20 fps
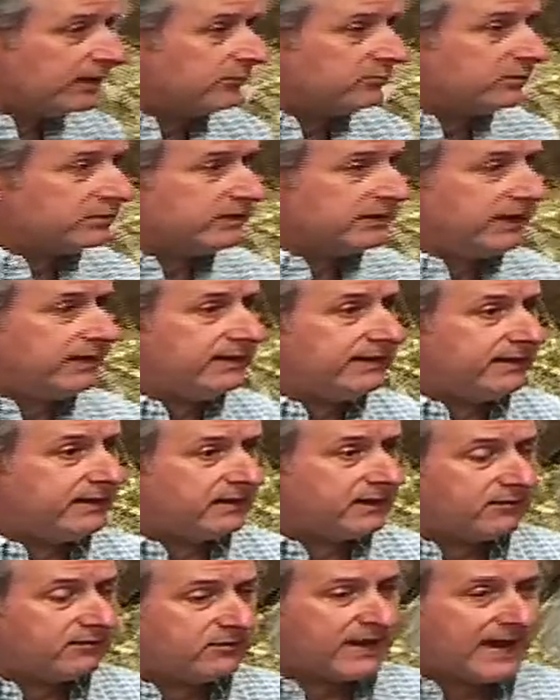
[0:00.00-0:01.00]

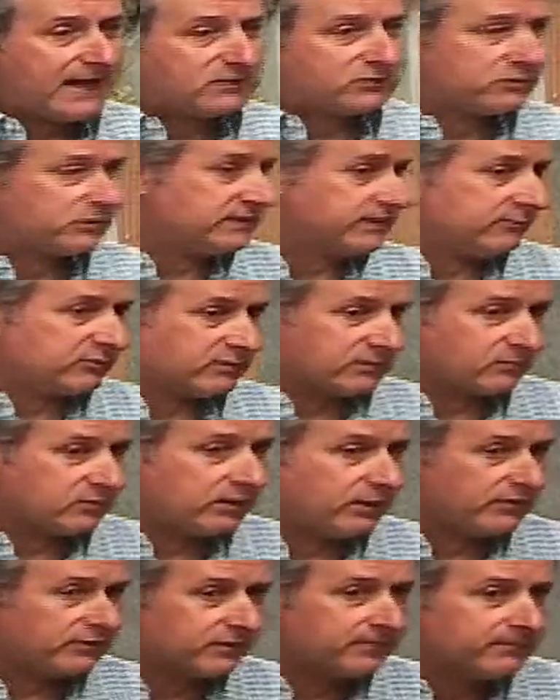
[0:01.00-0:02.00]
loved Lazarus. That was her
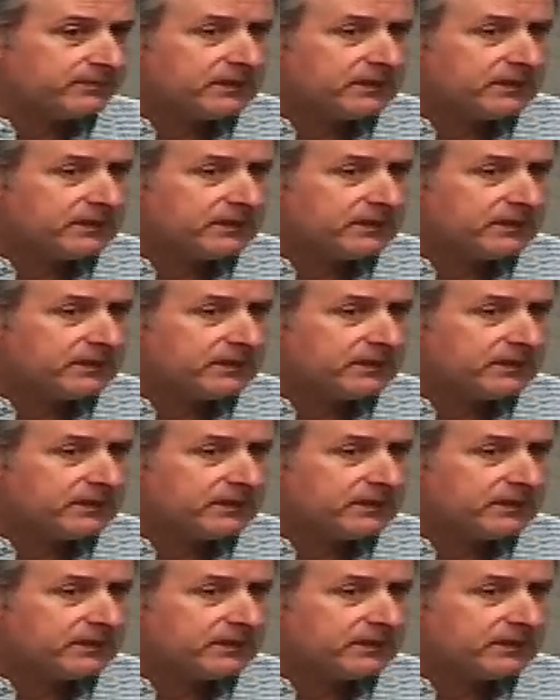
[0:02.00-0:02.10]
brother.